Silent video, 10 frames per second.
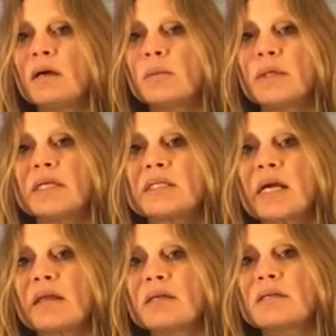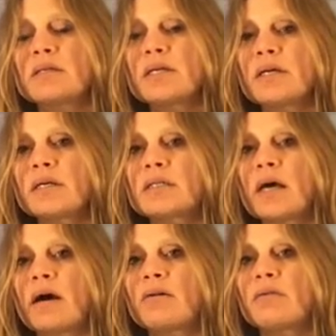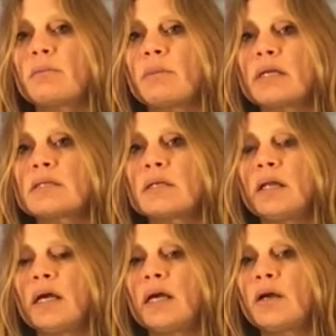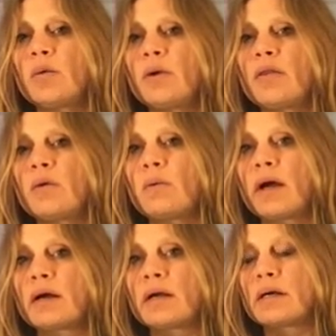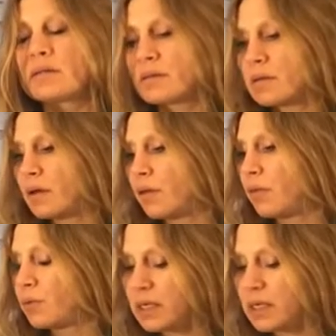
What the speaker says: Please say this to yourself mentally with awareness 3